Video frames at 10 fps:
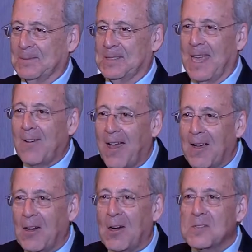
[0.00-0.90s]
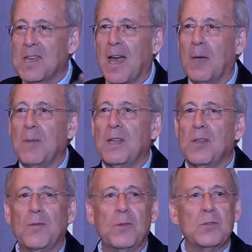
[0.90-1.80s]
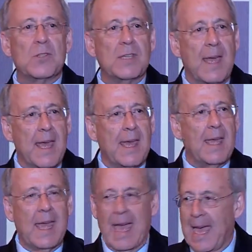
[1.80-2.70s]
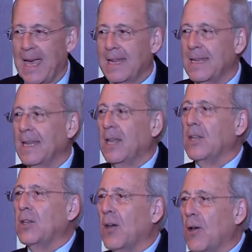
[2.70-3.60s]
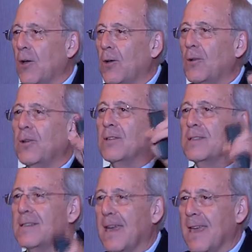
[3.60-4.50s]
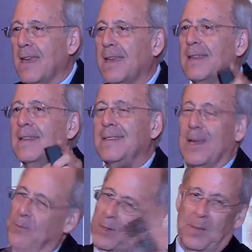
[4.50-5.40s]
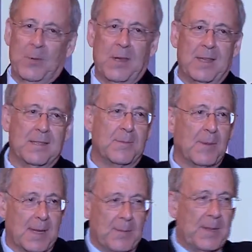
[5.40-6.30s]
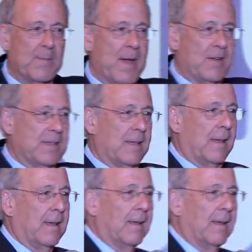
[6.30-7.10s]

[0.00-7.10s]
There, I ask how many of you today had no day, don't put up your hands, it might be embarrassing.